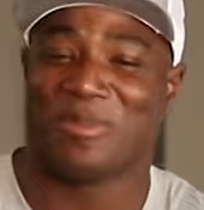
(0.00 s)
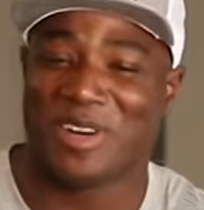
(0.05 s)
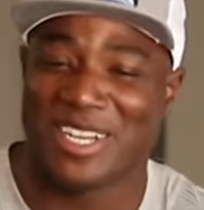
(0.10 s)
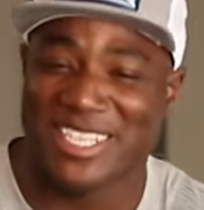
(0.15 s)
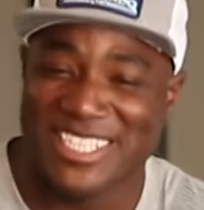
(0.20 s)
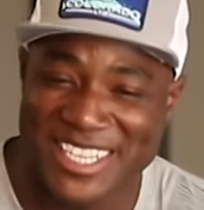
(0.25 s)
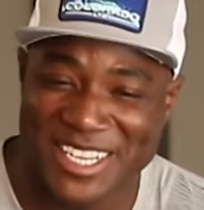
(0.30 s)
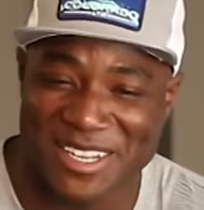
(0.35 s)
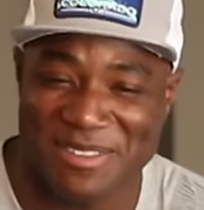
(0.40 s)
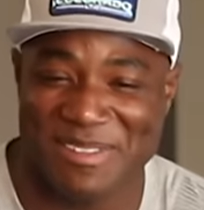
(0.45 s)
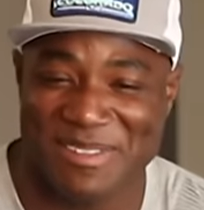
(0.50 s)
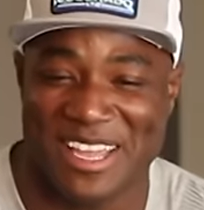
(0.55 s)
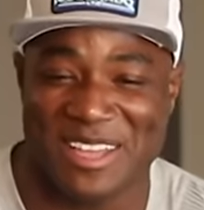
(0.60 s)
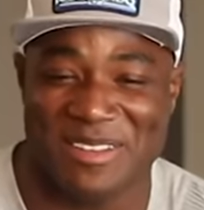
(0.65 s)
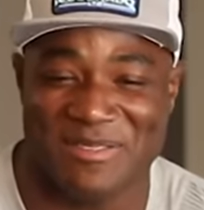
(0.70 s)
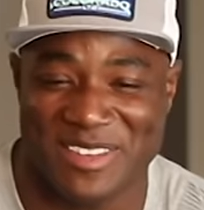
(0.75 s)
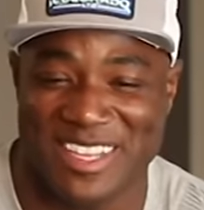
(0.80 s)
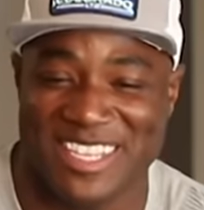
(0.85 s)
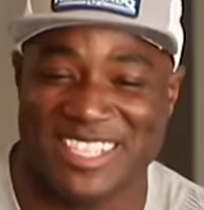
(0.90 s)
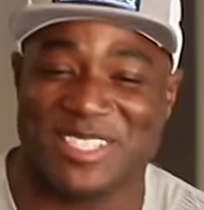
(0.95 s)
What's up,
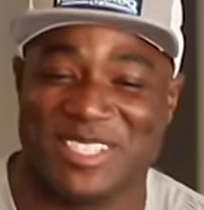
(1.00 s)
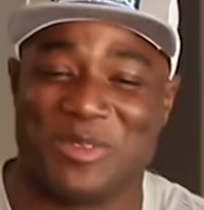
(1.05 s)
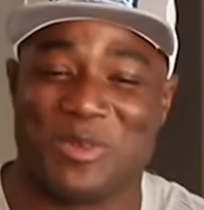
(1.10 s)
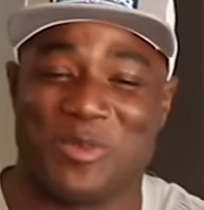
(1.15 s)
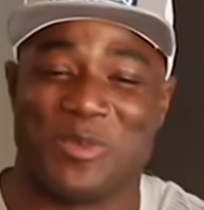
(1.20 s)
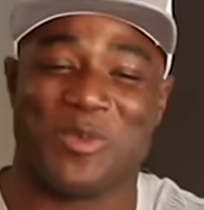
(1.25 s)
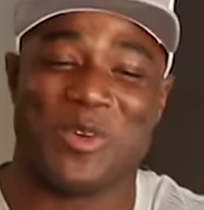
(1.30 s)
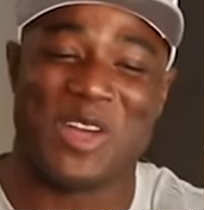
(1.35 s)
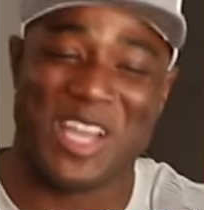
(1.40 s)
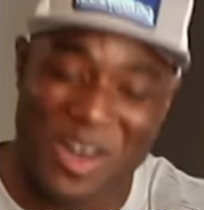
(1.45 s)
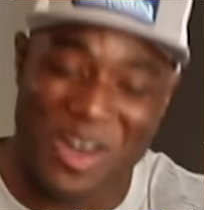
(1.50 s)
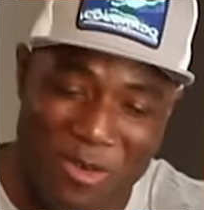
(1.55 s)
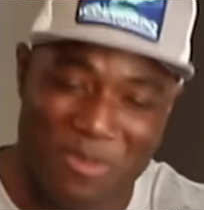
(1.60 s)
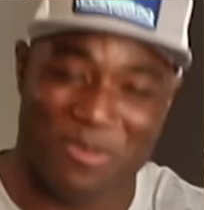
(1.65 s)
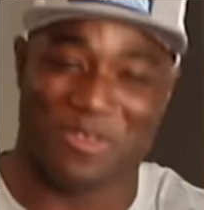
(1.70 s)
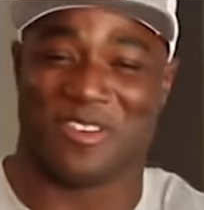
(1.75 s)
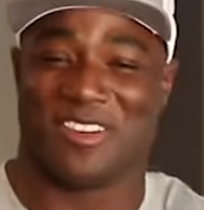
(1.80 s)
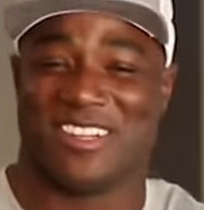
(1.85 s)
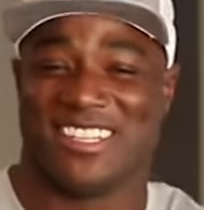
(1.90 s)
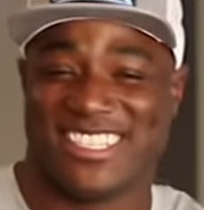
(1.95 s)
man? Vince
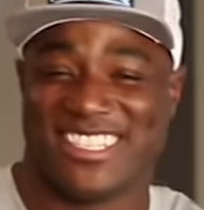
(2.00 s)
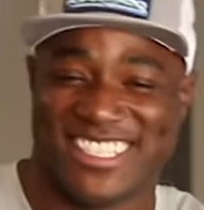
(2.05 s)
Wilfork.